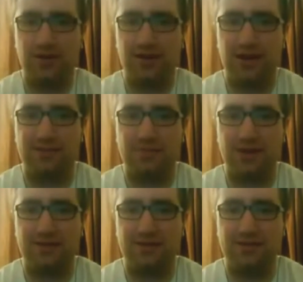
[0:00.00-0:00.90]
has
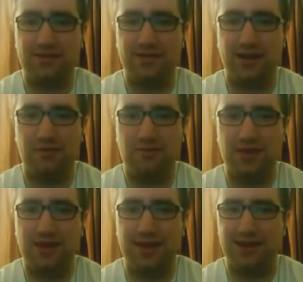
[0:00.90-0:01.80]
been,
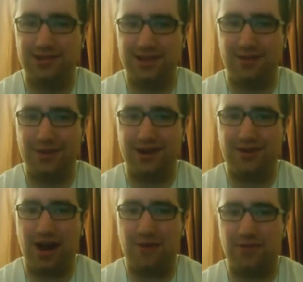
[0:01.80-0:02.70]
getting a little bit
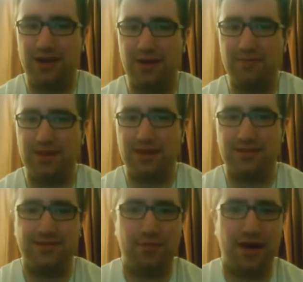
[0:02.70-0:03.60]
of crap for not
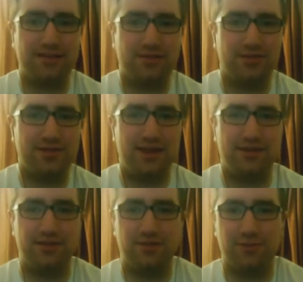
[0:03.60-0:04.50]
being the best
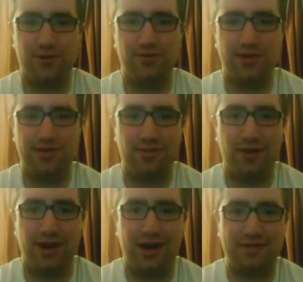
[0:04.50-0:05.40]
goaltender in the world during the
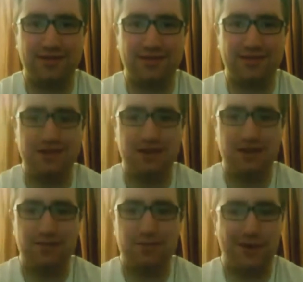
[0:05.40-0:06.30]
playoffs.
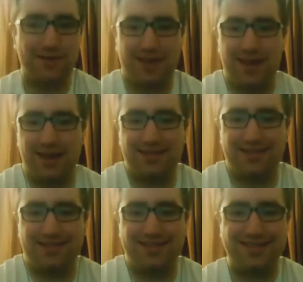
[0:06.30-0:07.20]
But the
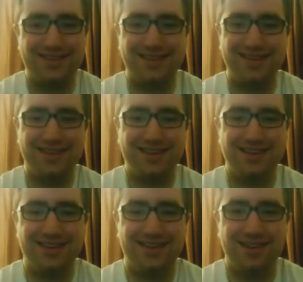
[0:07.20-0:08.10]
Kings,
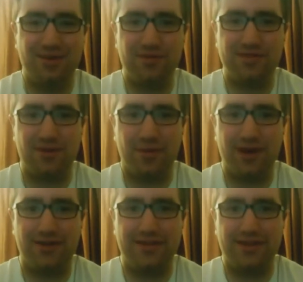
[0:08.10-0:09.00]
we'll start with
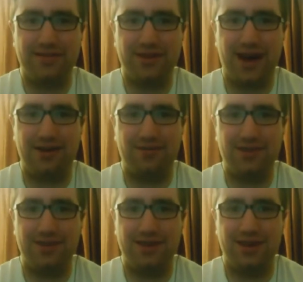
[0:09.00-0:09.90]
Michael on this one. I don't
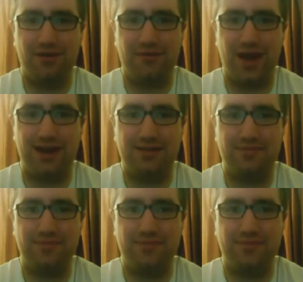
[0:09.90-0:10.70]
really know if any.